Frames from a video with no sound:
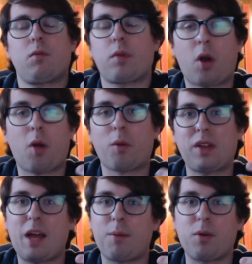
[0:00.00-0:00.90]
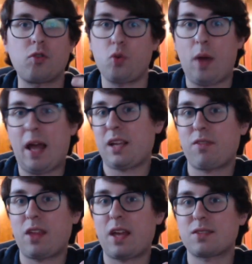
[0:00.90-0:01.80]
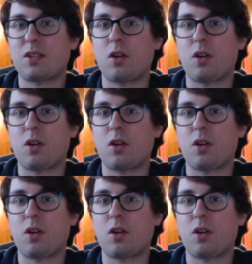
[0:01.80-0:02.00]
you're not really able to do any of this.